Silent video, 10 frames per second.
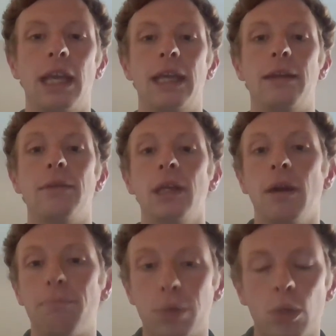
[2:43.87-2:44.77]
in
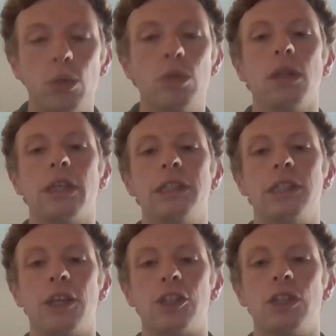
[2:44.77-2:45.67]
brutal
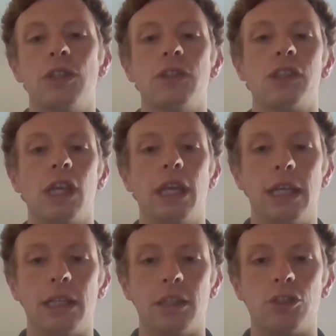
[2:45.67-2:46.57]
conditions
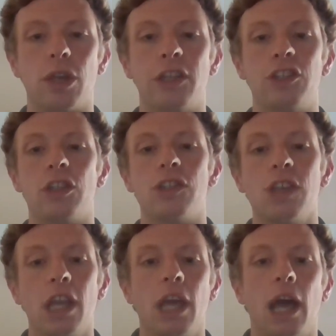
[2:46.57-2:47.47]
in the trenches,